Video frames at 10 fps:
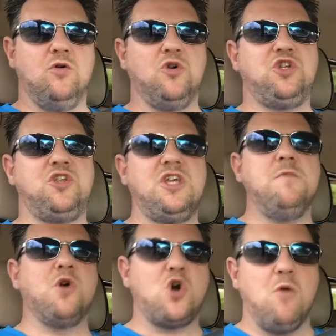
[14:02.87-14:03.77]
or do you think you
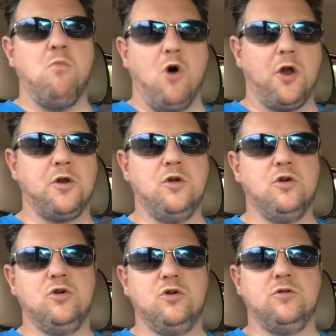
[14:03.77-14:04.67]
become one?
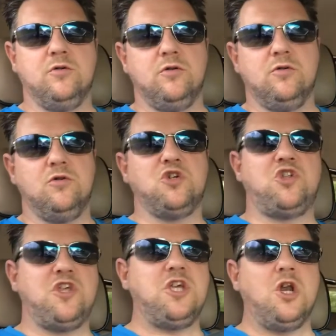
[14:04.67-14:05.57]
Or do you
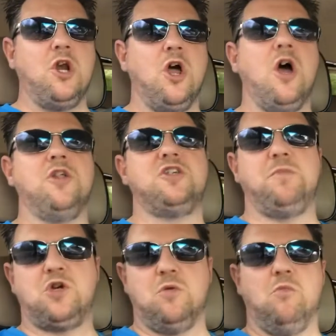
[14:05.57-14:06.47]
think you learn to
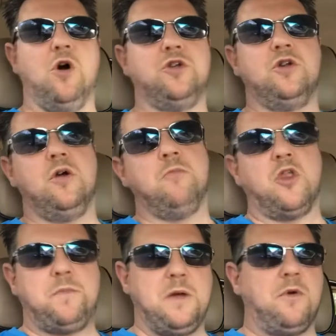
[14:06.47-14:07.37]
become one by
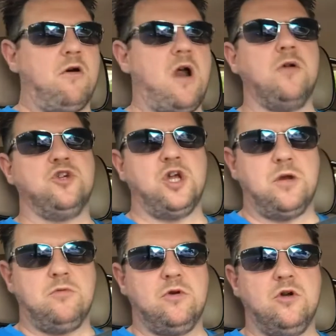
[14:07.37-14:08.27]
the people around
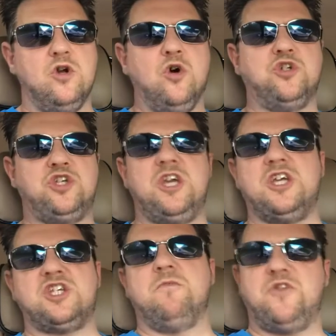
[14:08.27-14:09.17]
you? Or do you think
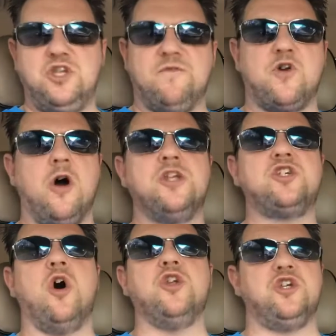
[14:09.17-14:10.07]
it's something you've got
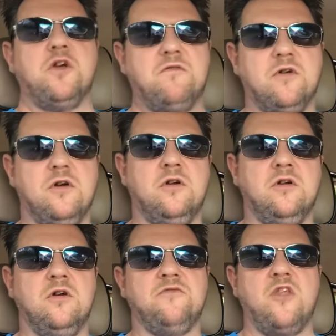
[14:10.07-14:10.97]
inside you
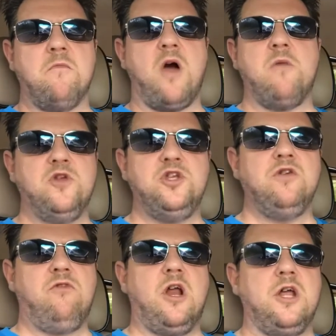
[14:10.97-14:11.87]
from the moment
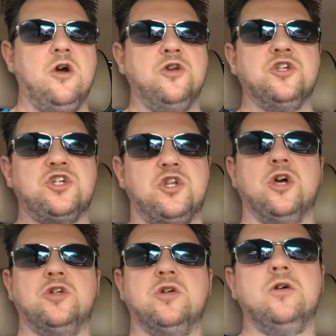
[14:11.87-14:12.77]
you really understood